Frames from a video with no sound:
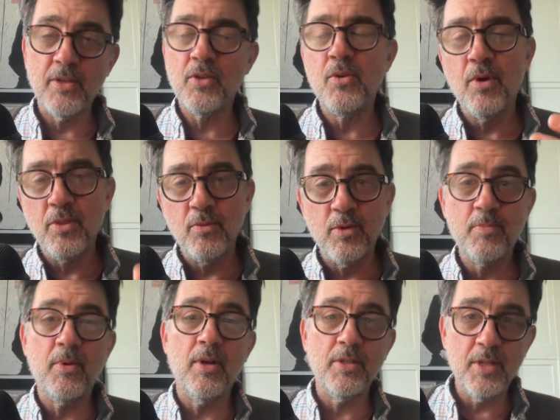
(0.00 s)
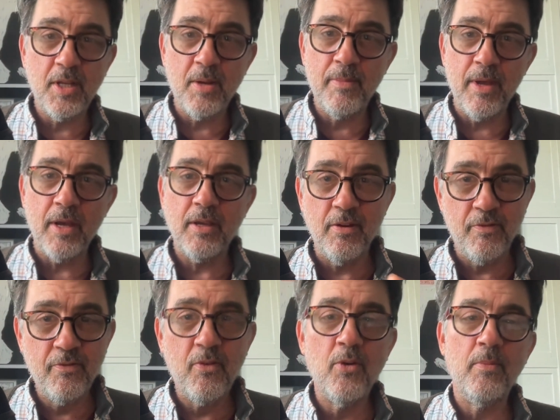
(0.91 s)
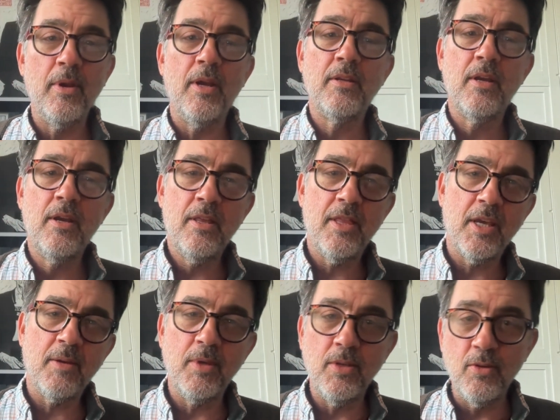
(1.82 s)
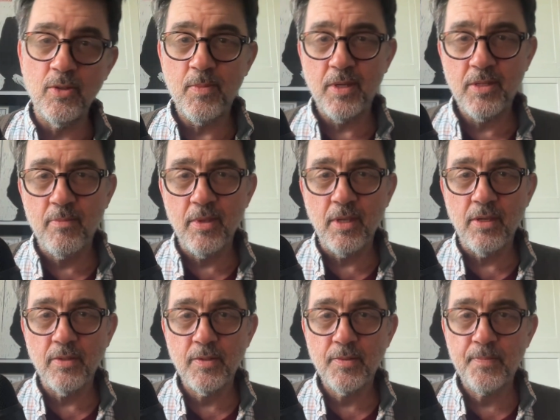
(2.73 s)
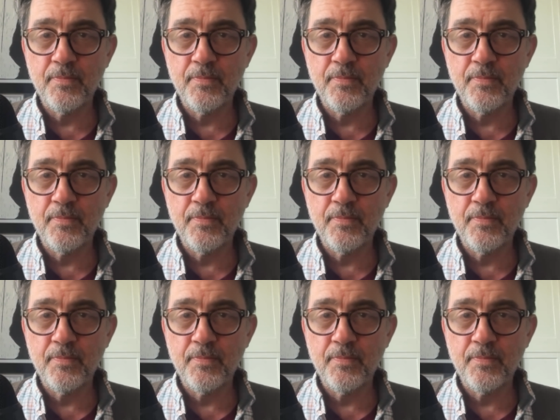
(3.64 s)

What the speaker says: So you want the response to come back in a format that can be used by something else.